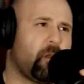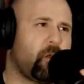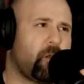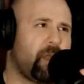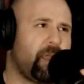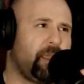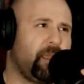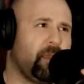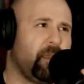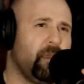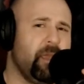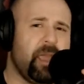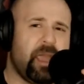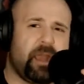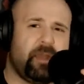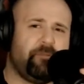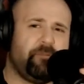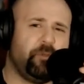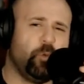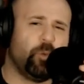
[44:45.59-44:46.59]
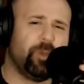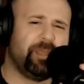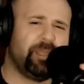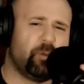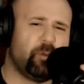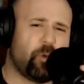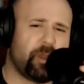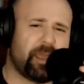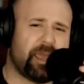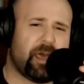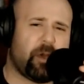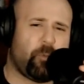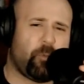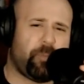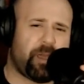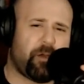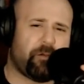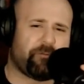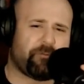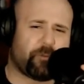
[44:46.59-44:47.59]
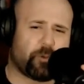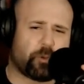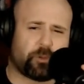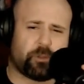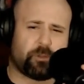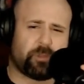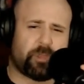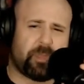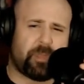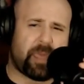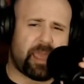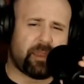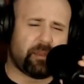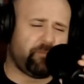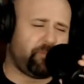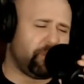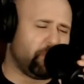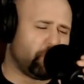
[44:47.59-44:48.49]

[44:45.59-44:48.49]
All right. And if you really want to help out further than that,